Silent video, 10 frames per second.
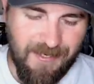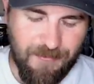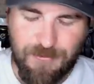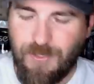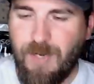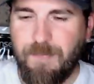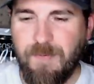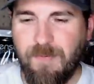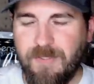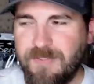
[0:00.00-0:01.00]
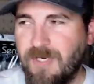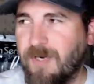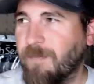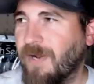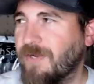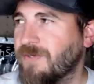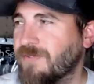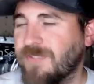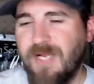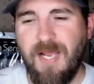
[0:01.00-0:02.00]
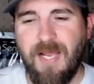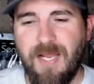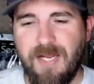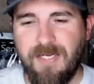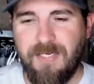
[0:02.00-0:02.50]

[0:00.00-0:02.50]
There's a lot of people that talk about using high